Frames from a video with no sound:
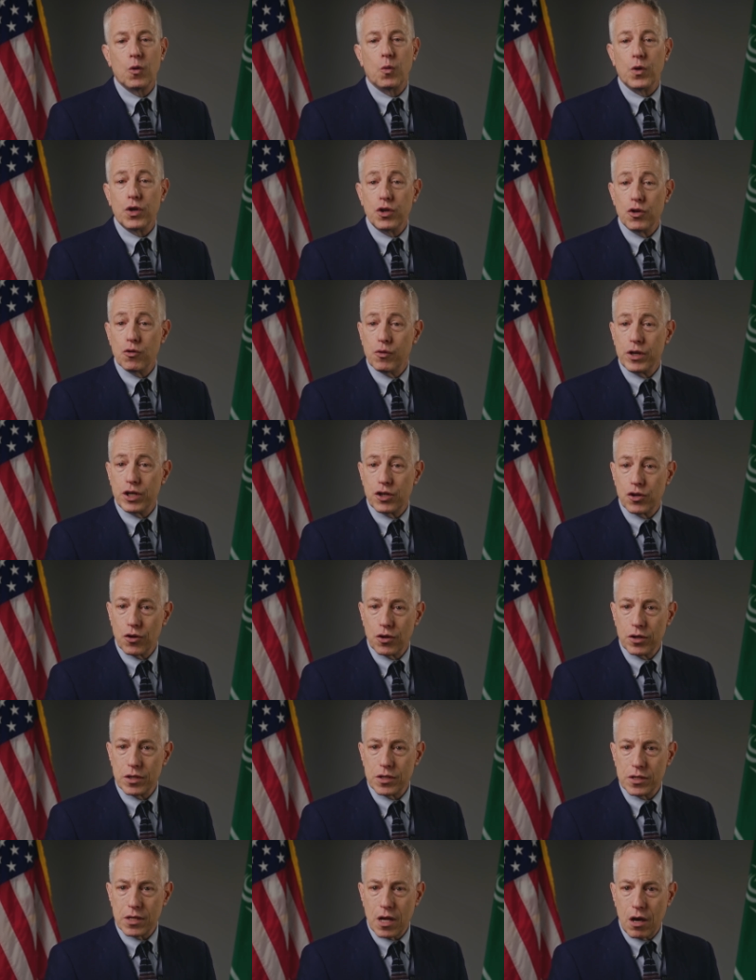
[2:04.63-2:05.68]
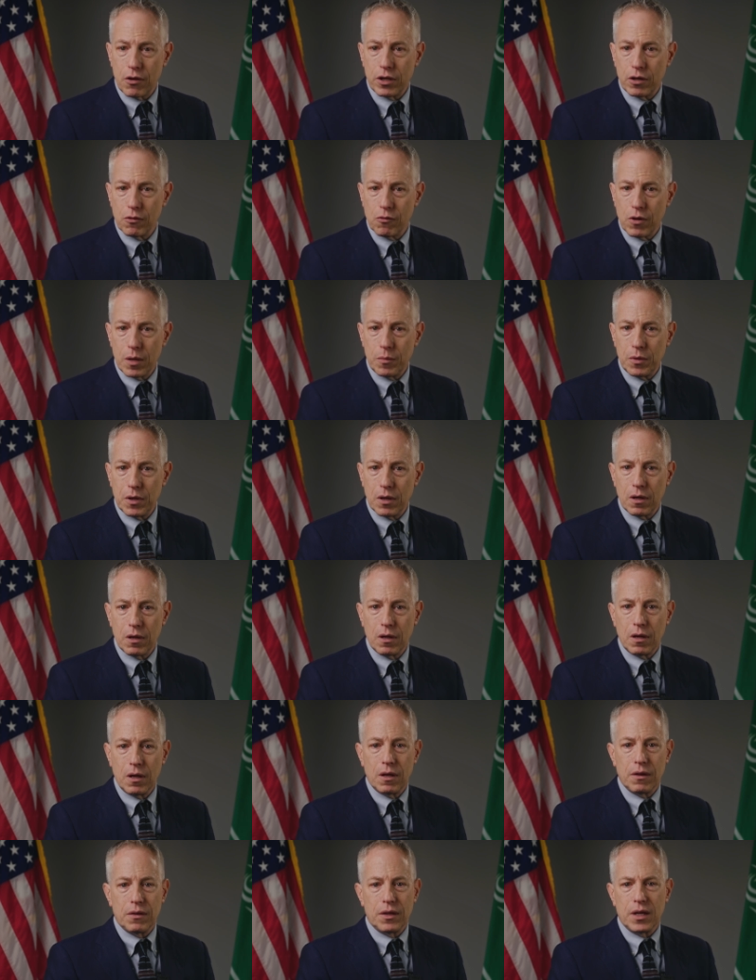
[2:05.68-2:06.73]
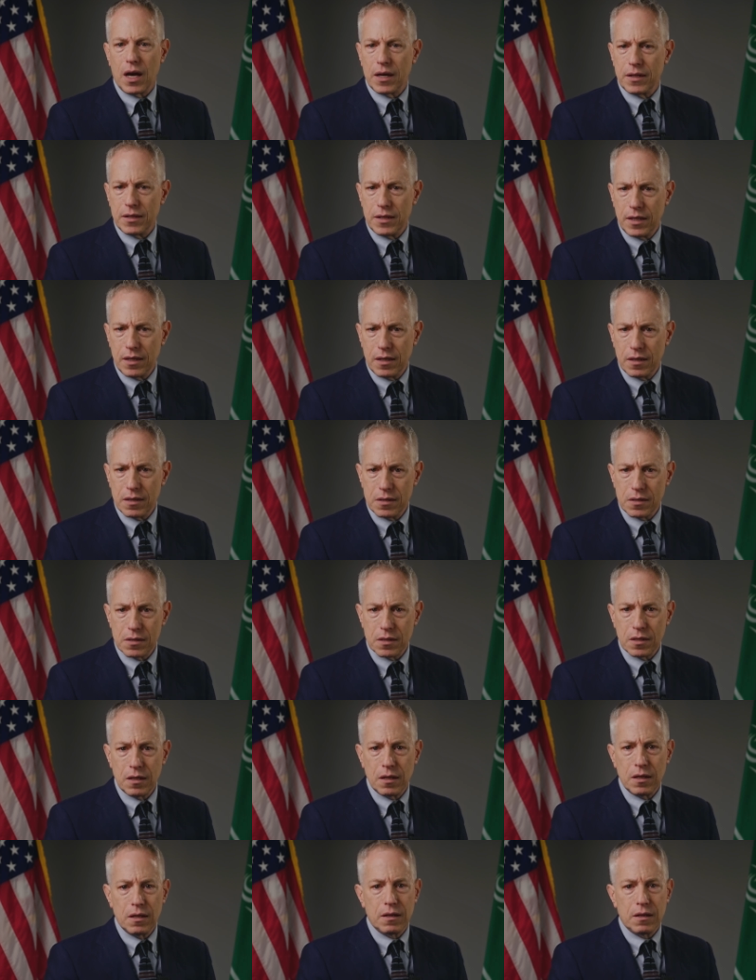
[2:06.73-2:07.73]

When you return to Saudi Arabia, the ideas,